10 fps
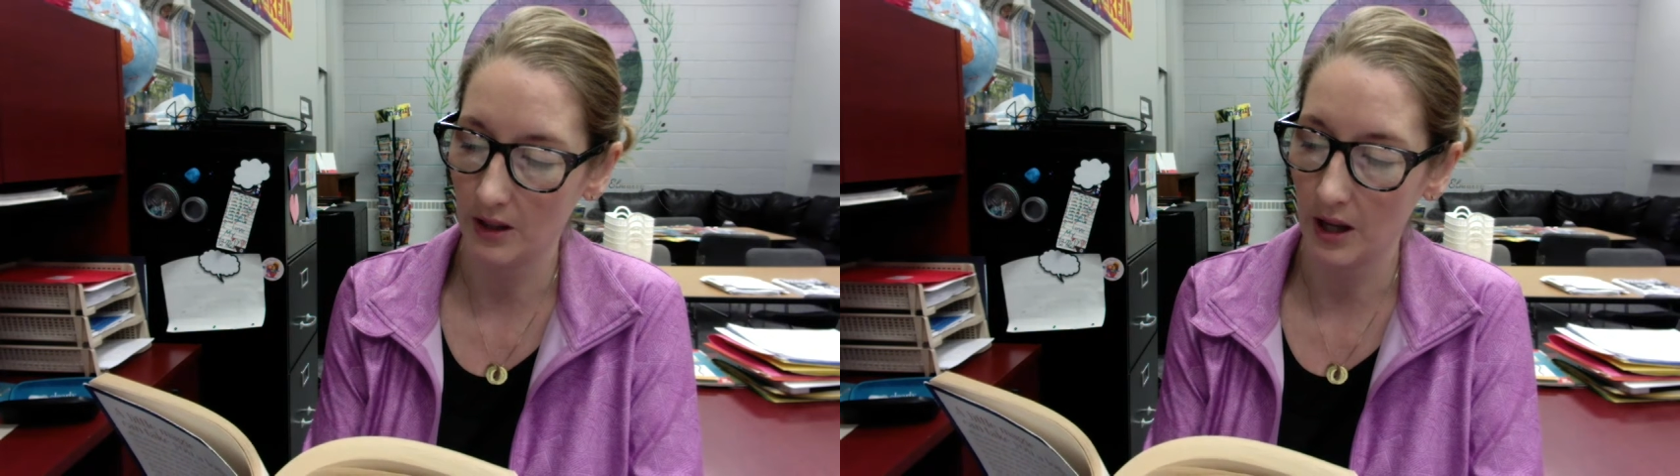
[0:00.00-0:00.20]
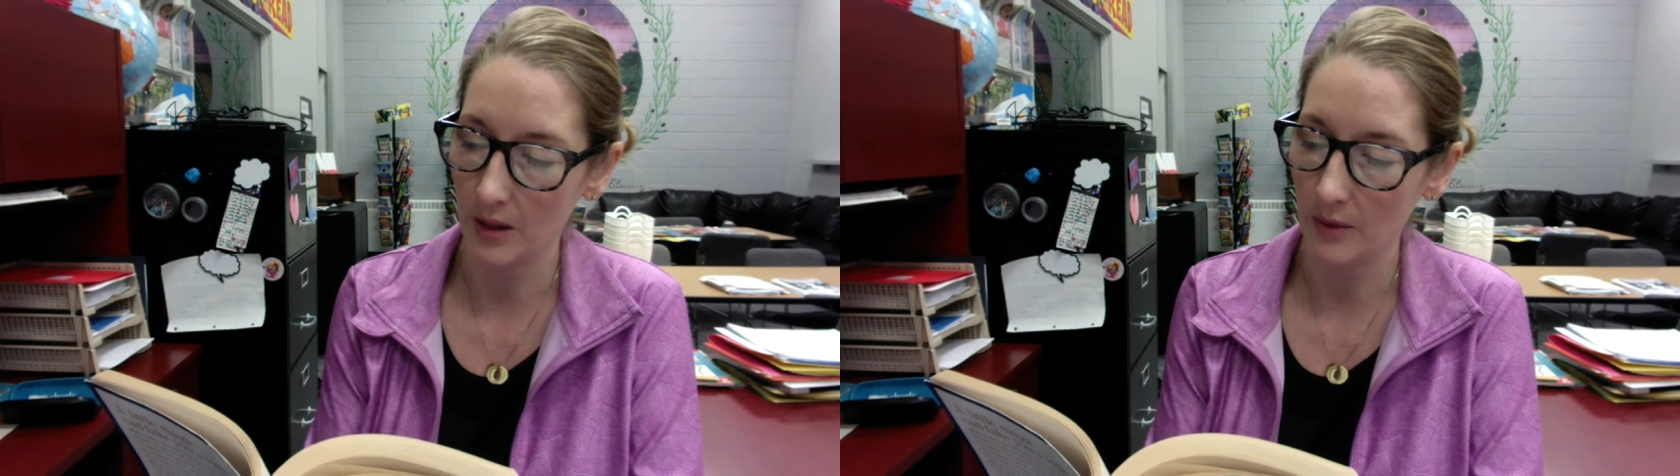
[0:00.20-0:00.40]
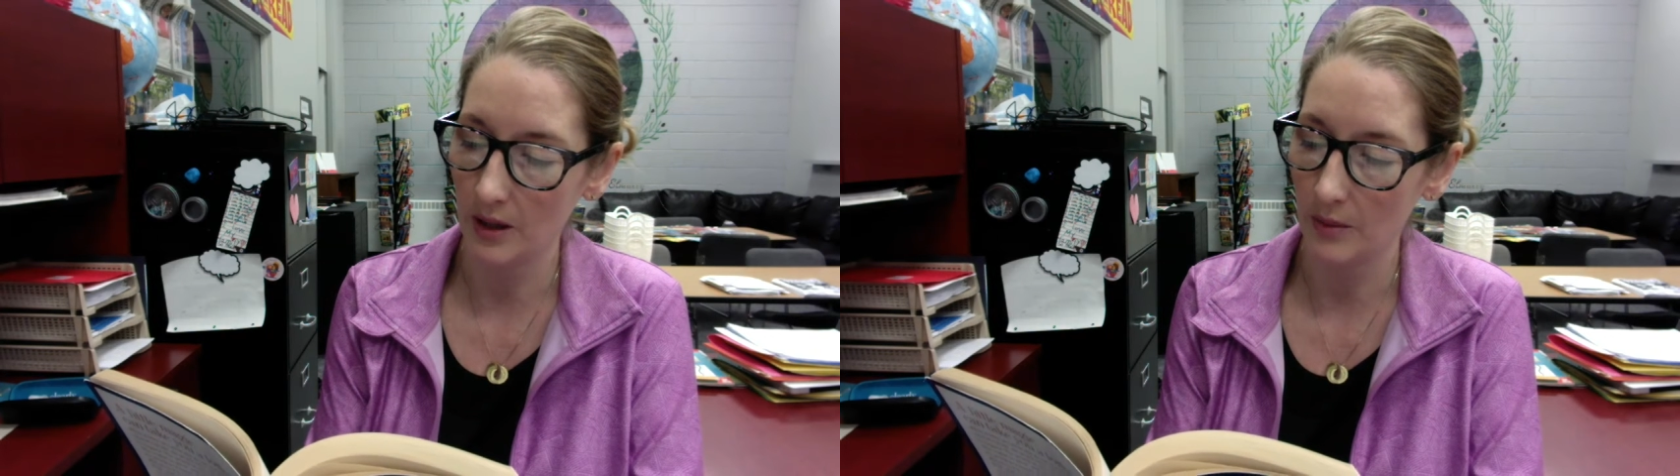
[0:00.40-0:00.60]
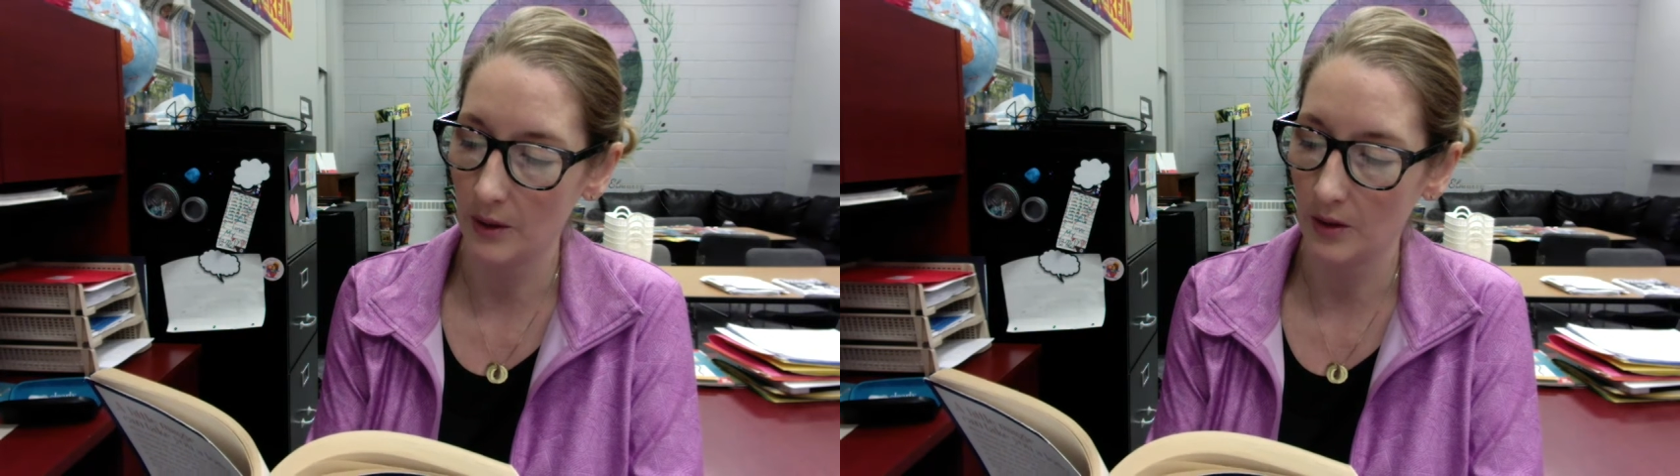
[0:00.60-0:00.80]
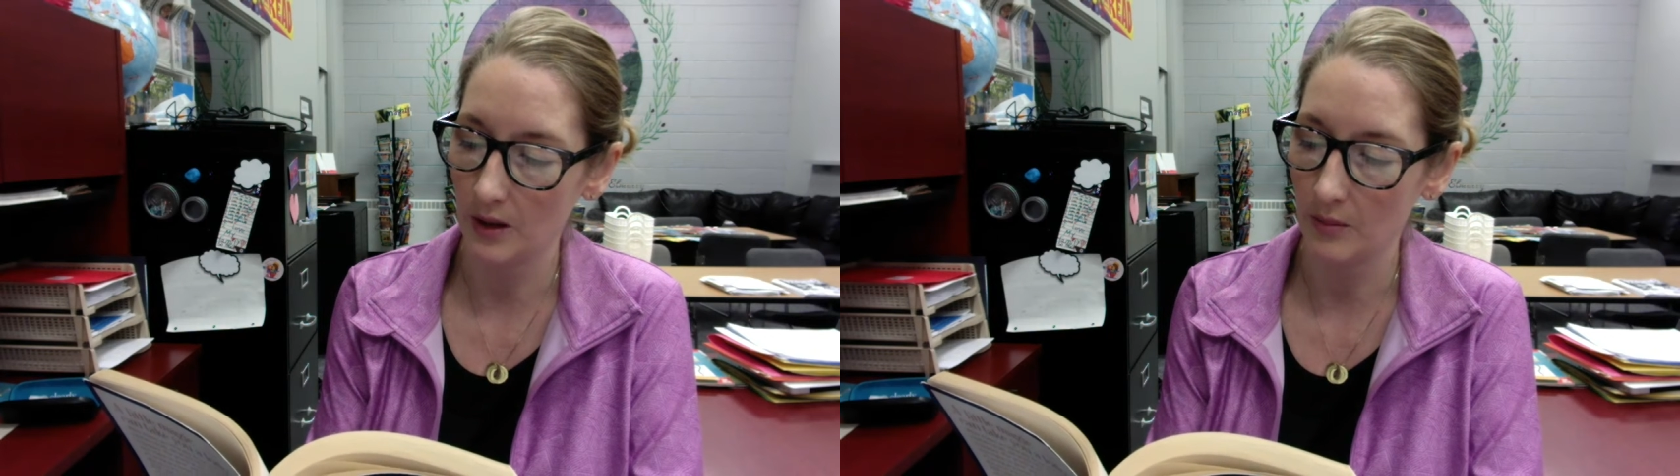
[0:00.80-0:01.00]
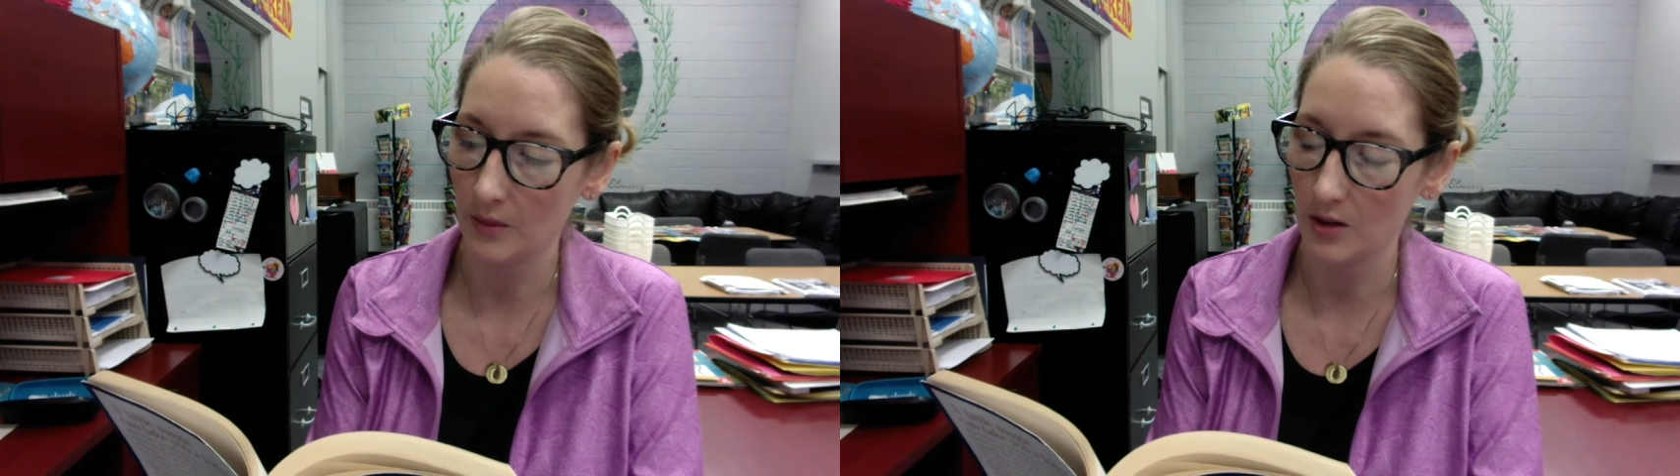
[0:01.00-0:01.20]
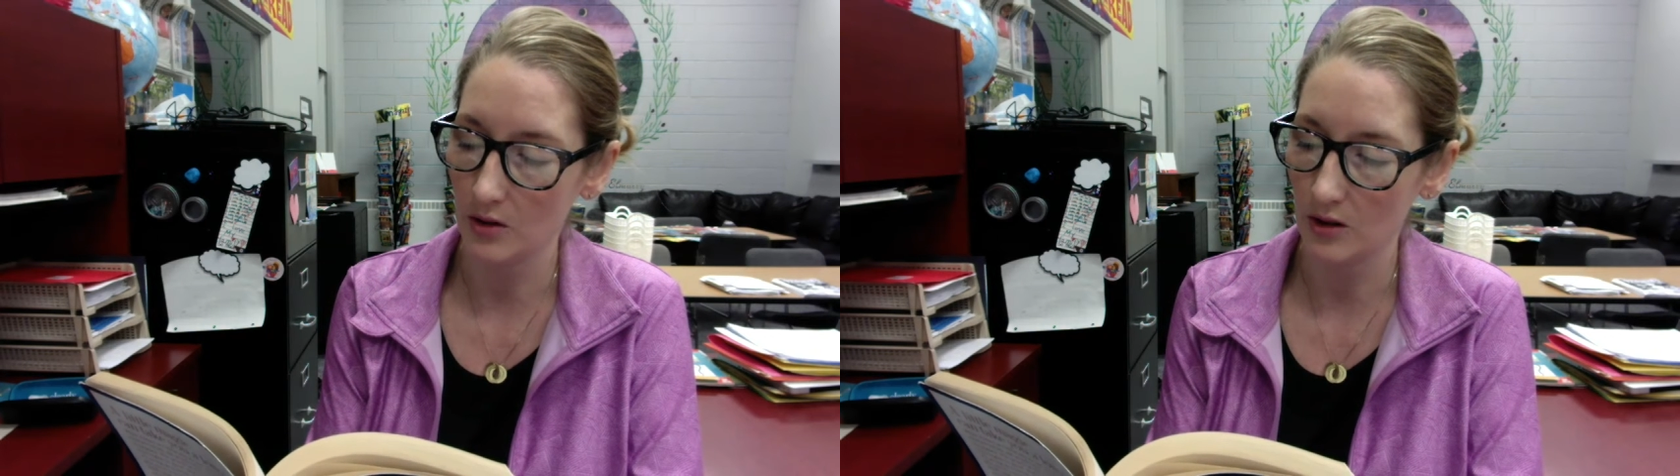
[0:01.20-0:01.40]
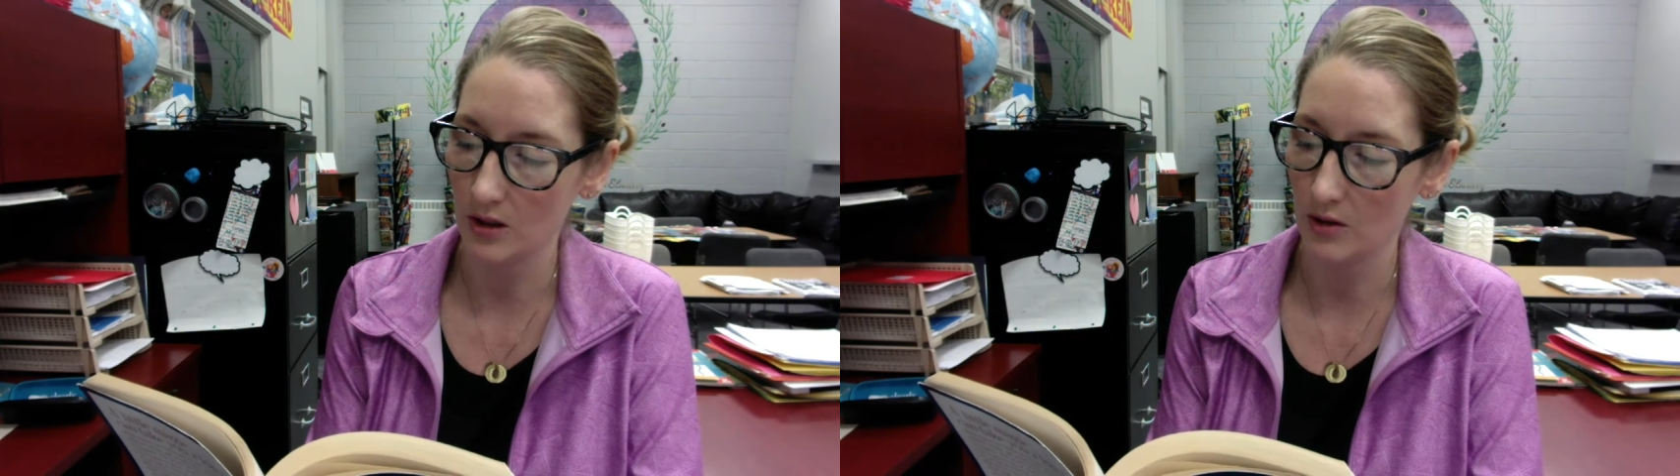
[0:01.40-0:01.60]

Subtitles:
climbing about on the monstrous,